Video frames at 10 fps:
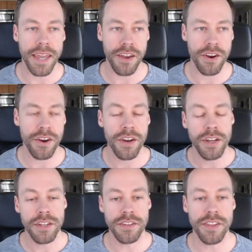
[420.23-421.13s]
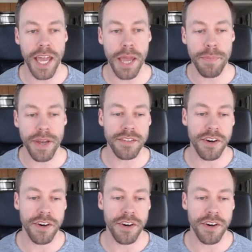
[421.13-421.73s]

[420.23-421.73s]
here to the API